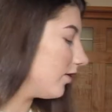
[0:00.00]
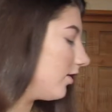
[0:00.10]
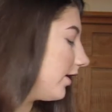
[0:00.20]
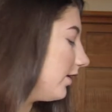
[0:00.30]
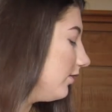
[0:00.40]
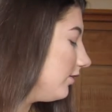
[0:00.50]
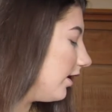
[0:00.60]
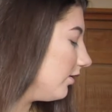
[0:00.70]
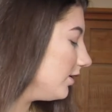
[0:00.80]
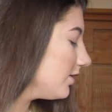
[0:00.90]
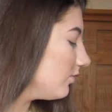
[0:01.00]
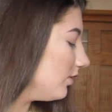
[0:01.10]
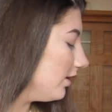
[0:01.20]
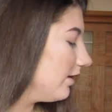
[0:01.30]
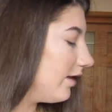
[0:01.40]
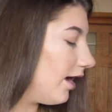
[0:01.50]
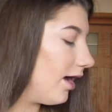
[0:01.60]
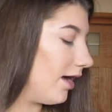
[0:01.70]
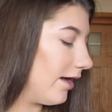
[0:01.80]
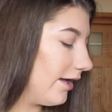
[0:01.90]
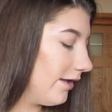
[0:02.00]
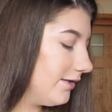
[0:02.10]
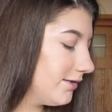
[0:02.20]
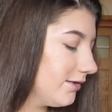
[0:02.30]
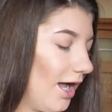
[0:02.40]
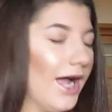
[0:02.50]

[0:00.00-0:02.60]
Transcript: Okay, now let's go into the eyes.